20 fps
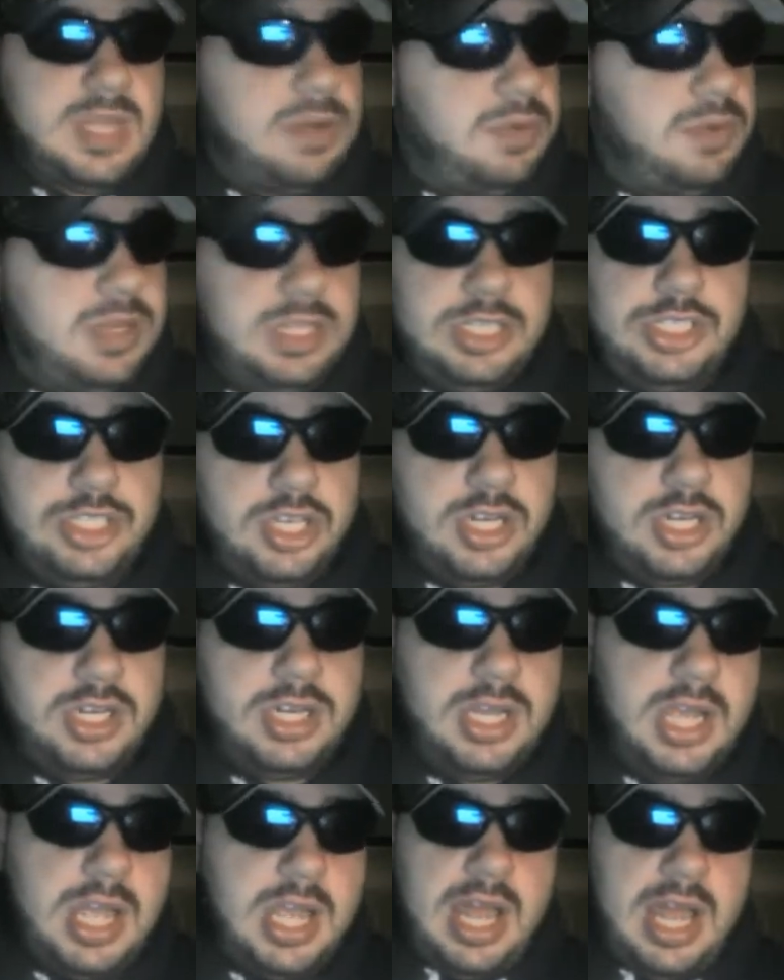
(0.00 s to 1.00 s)
They really
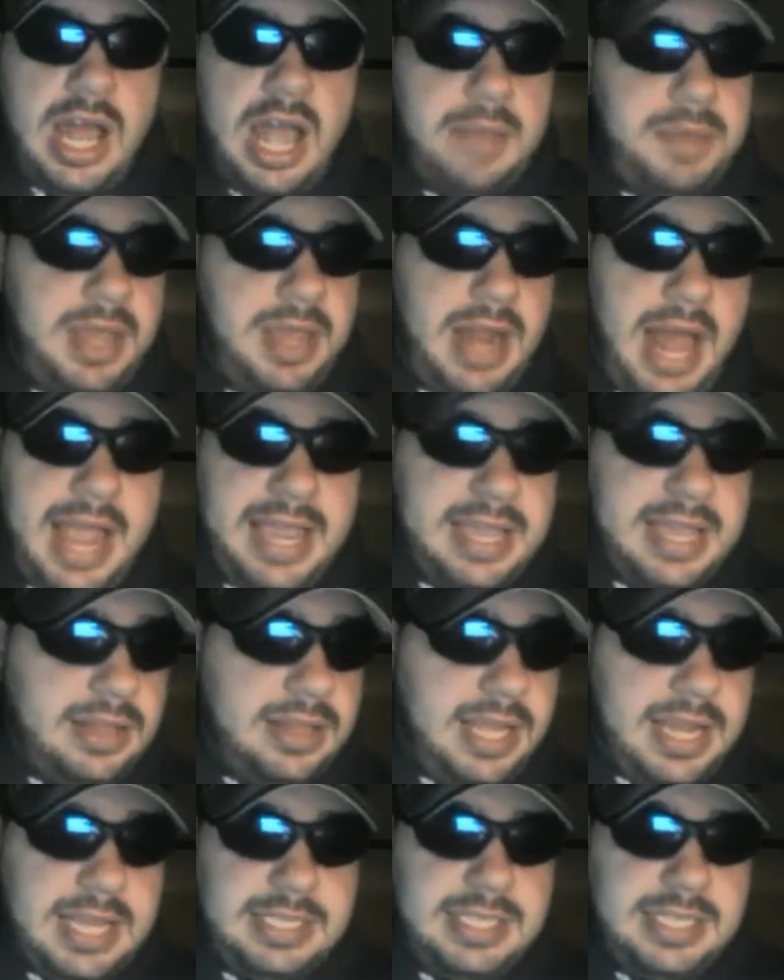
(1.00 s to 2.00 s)
should. I mean, I
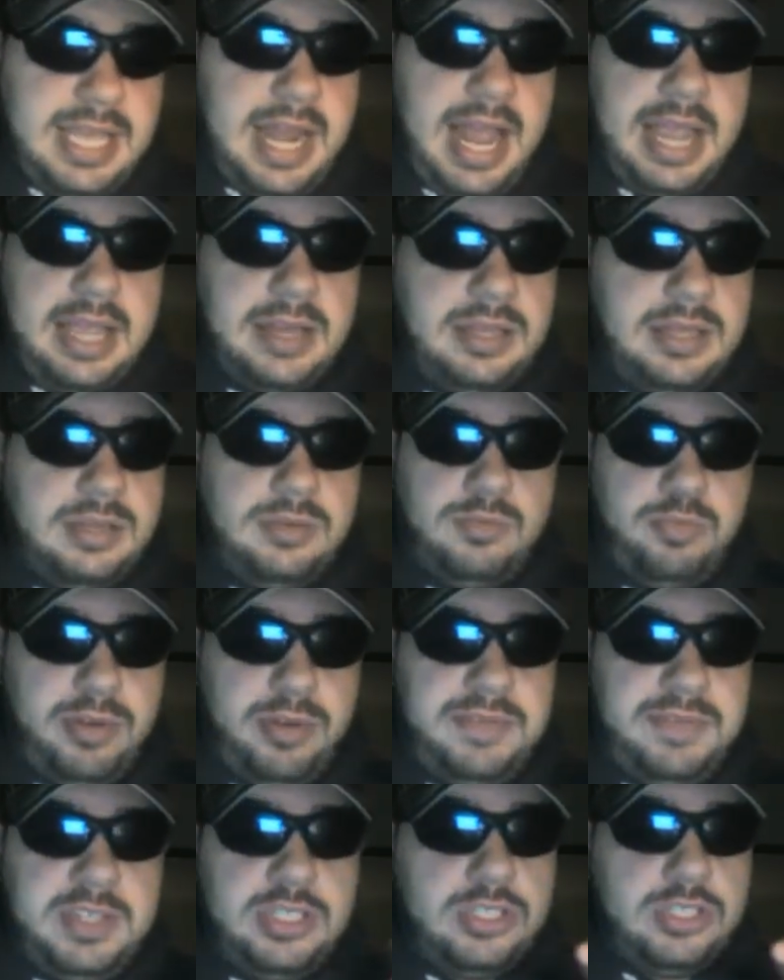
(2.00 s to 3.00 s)
can, like I said, I can
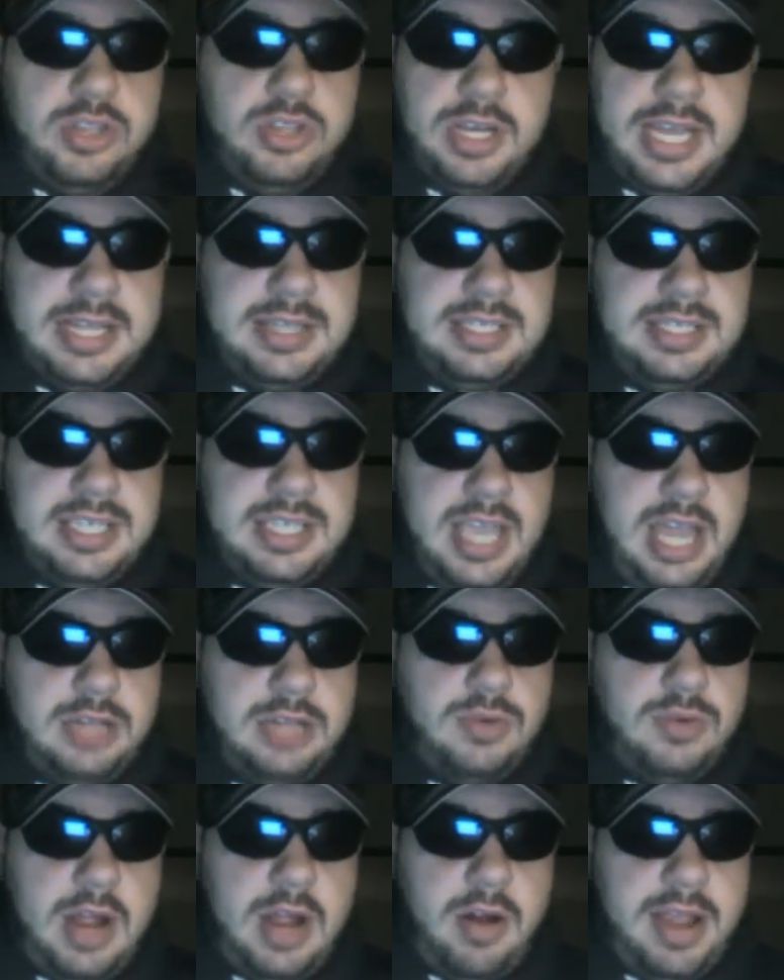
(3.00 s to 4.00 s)
briefly just look at the
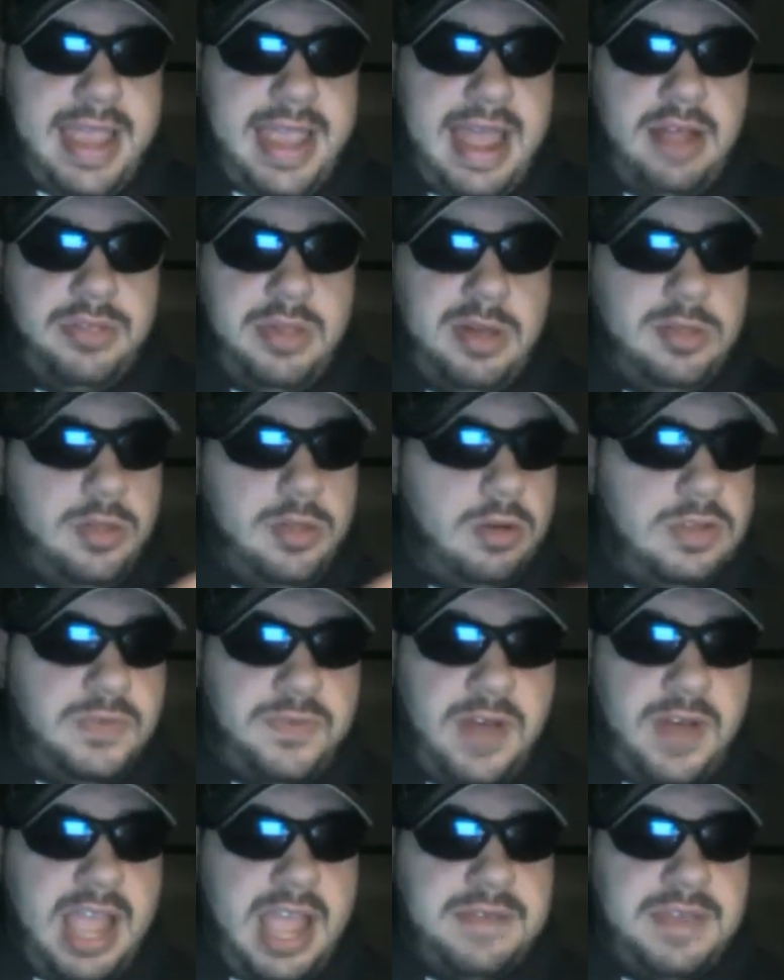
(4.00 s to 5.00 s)
schedule. I already count
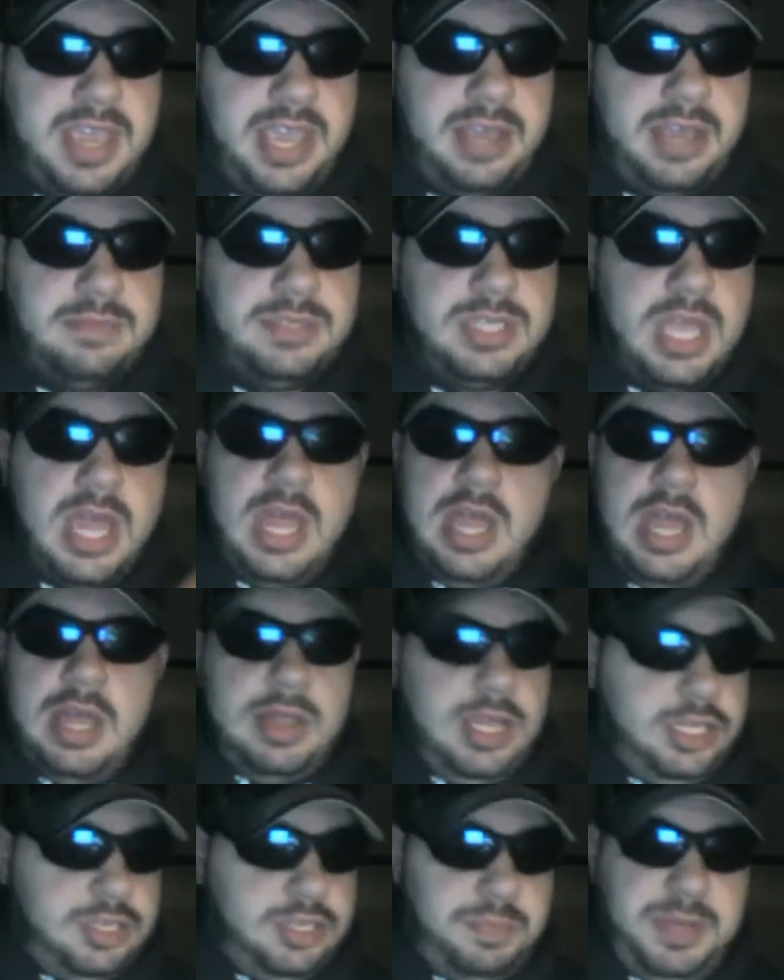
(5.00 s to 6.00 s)
those five games.
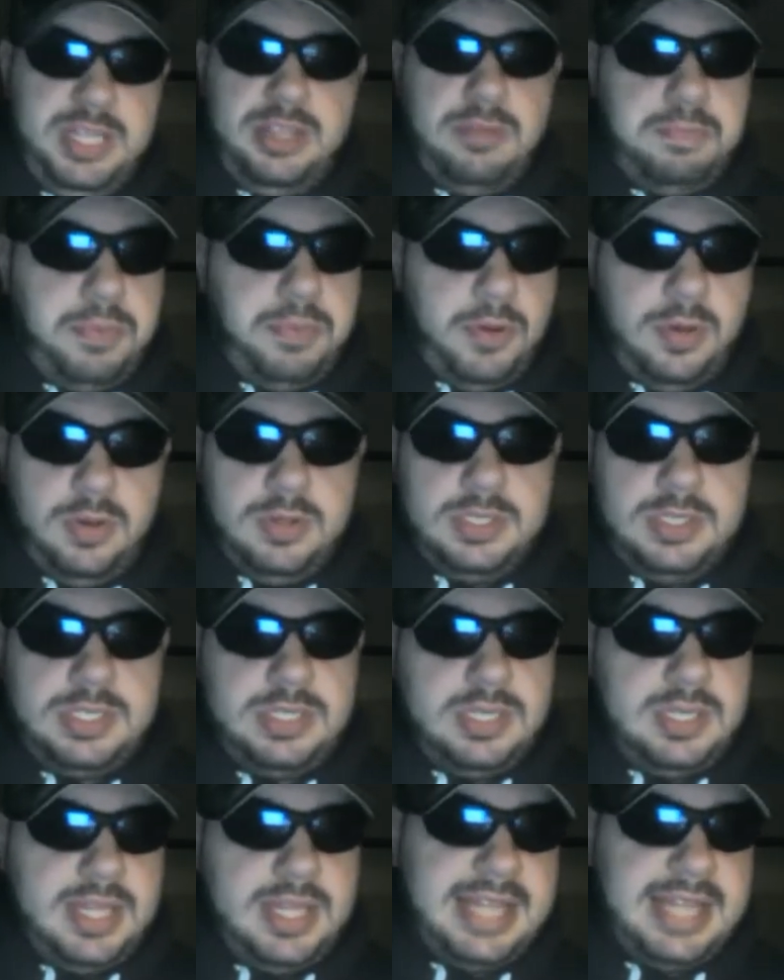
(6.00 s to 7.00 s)
They should beat the
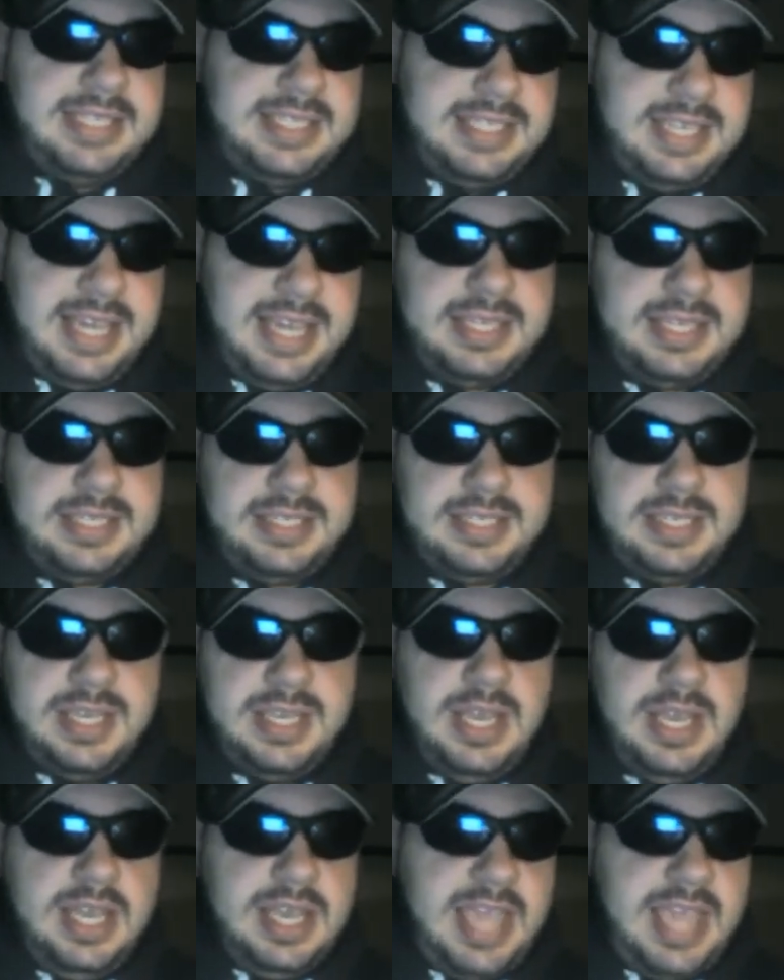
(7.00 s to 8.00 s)
Bulls. That's
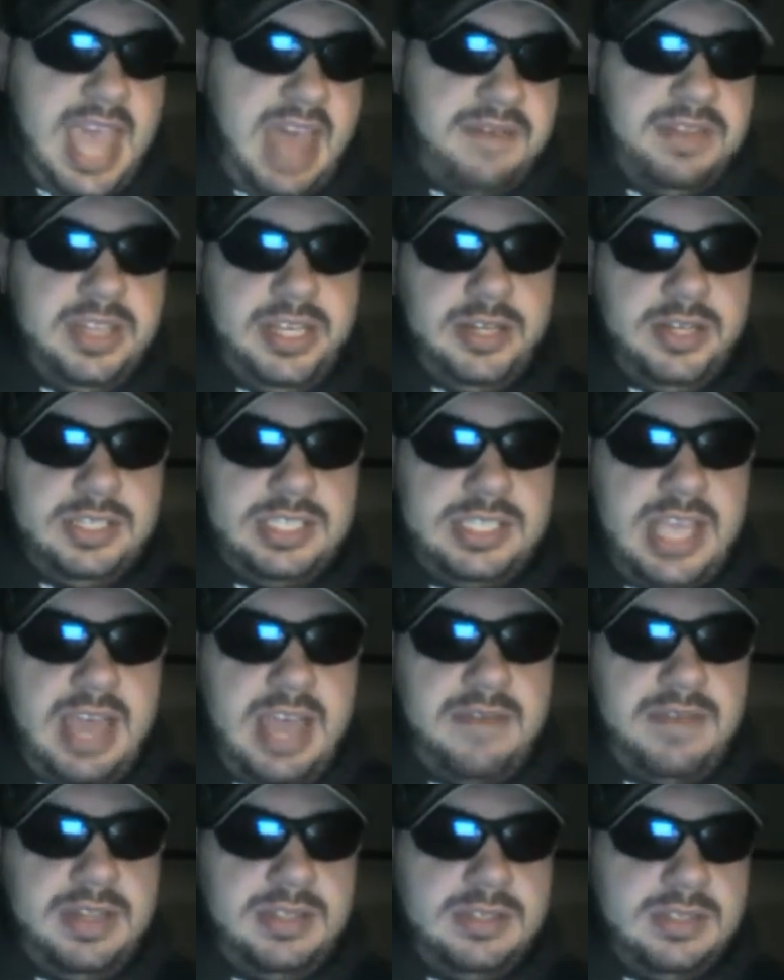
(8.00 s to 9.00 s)
six. Cavaliers
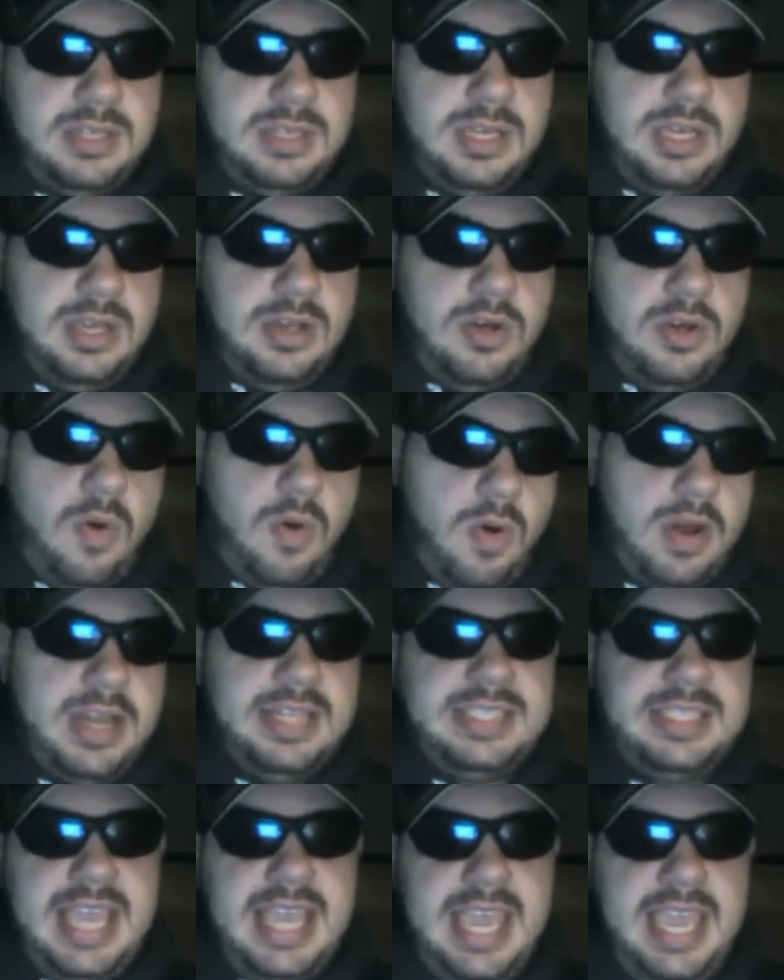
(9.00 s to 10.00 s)
seven.
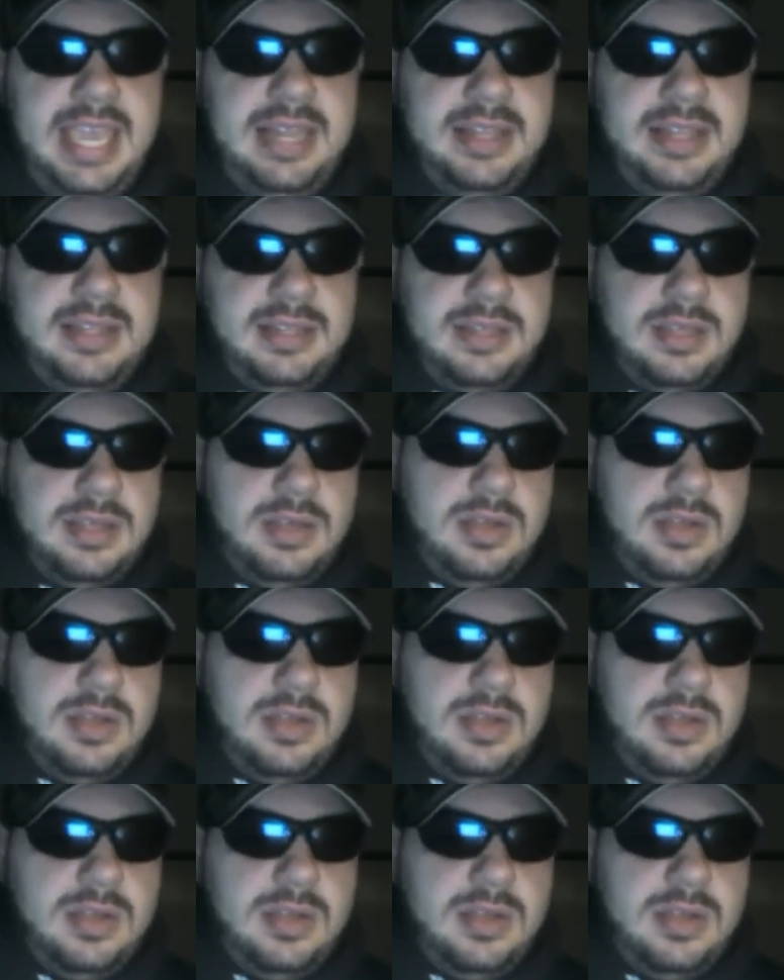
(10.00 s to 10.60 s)
Hornets eight.